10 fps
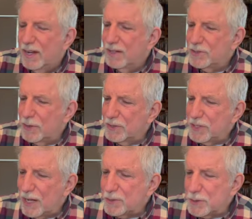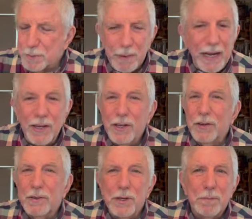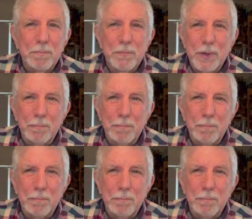So it's not just me. You